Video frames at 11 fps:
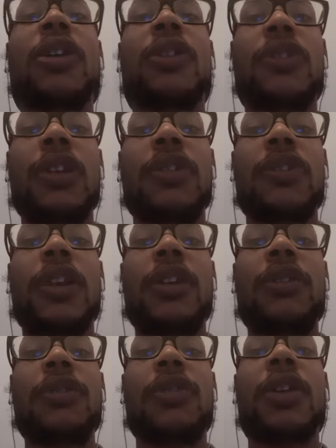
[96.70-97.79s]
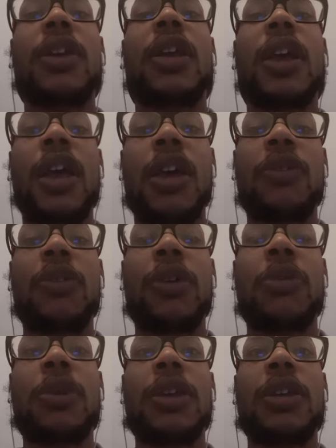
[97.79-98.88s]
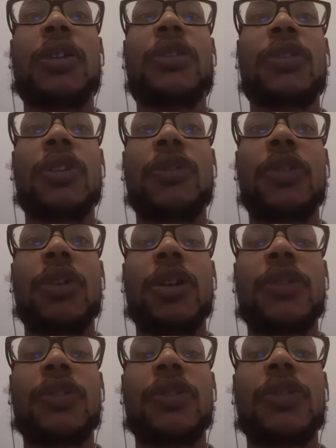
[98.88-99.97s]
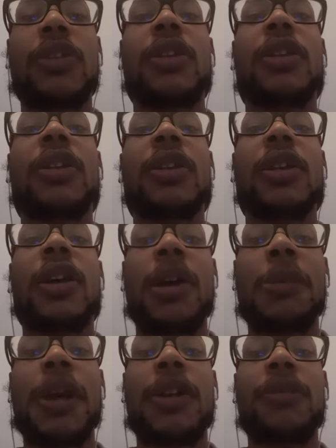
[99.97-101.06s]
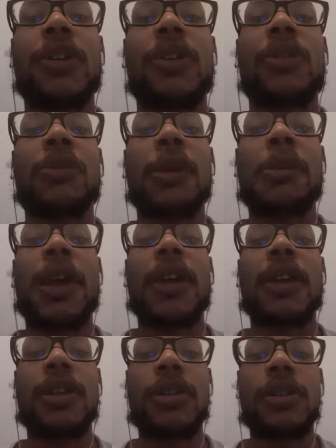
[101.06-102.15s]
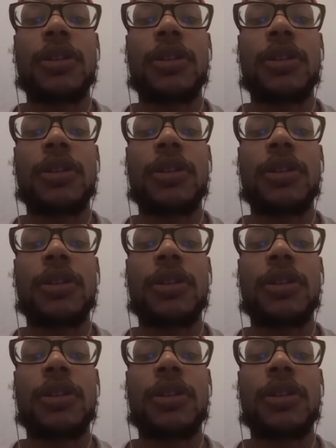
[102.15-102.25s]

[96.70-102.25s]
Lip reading: Stay safe and have a great week to the fullest. I'm out of here. Bye-bye.